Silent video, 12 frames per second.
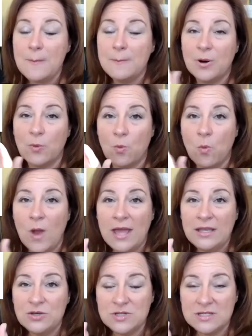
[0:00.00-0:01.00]
But
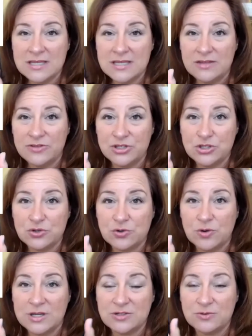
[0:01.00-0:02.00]
when you decide that you're
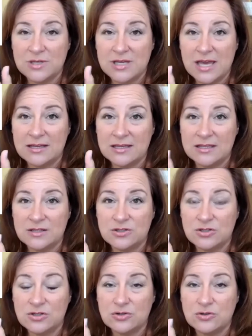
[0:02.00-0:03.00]
going to get
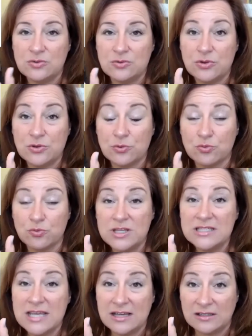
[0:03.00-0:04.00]
into the
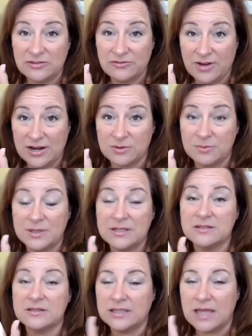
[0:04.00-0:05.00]
retail environment,
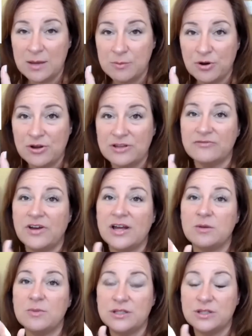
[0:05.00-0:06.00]
the library
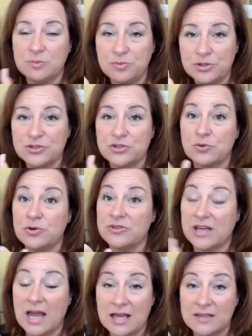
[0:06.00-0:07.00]
environment, the bookstore, the
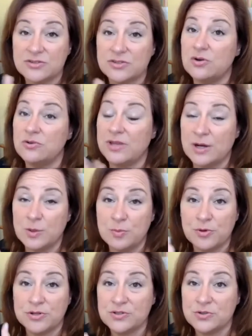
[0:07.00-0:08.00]
Costco, the
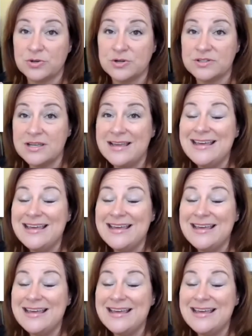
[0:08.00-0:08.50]
airport stores,